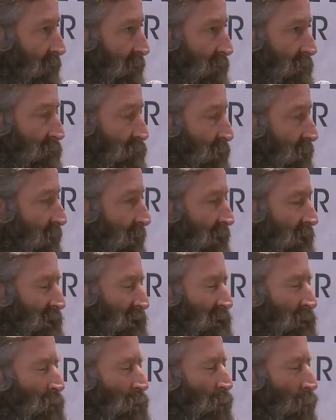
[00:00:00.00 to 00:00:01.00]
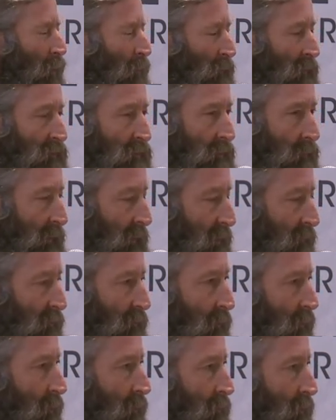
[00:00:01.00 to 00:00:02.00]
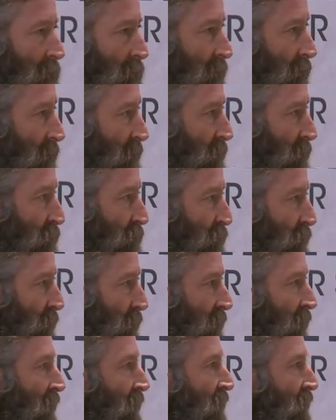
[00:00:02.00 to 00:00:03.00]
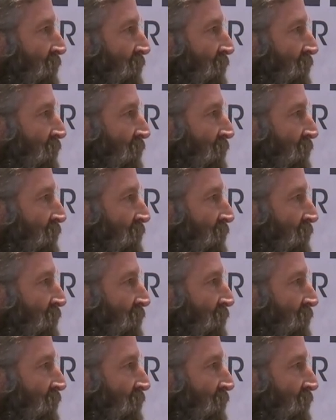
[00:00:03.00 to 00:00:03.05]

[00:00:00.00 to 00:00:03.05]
There has been an enormous amount of growth in our industry.